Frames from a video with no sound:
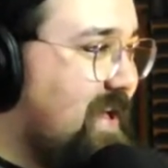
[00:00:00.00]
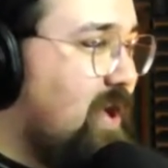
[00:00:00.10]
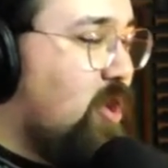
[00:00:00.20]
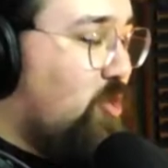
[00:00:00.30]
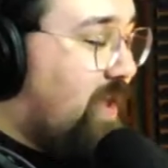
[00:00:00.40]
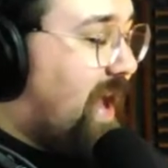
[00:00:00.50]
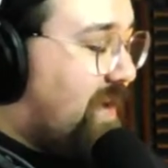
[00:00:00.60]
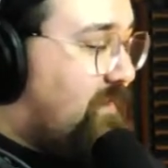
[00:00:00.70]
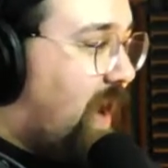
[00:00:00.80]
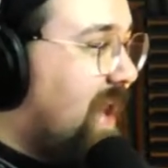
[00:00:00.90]
You think
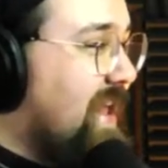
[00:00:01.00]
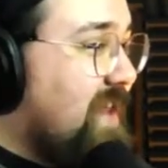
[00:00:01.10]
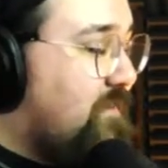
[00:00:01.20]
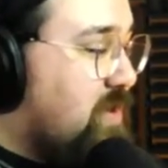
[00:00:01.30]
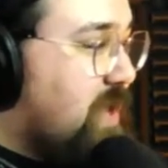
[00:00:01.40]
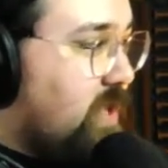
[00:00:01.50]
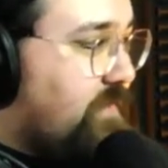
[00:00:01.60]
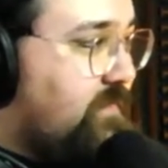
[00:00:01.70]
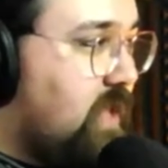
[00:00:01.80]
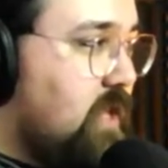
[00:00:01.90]
I didn't get a phone until I was 15.